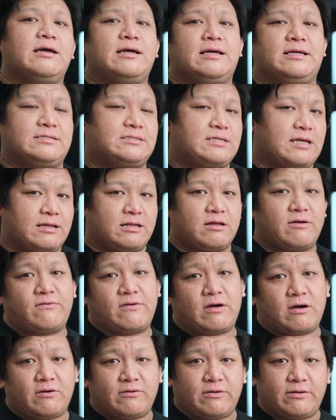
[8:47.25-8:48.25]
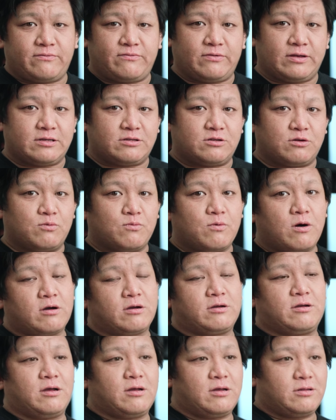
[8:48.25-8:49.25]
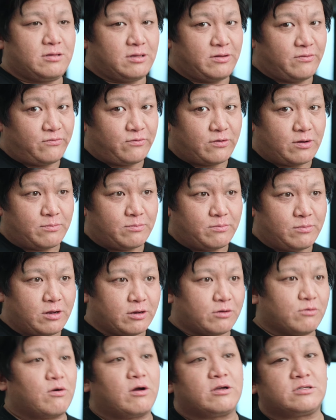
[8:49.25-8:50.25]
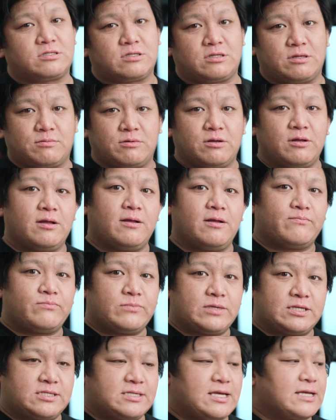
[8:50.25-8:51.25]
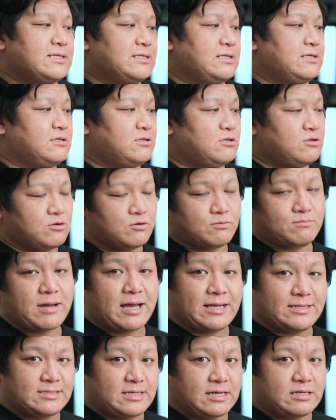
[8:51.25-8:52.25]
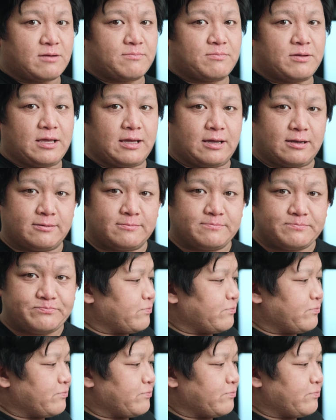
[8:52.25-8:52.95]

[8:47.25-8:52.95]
instead of having to walk from across the set to my setup here.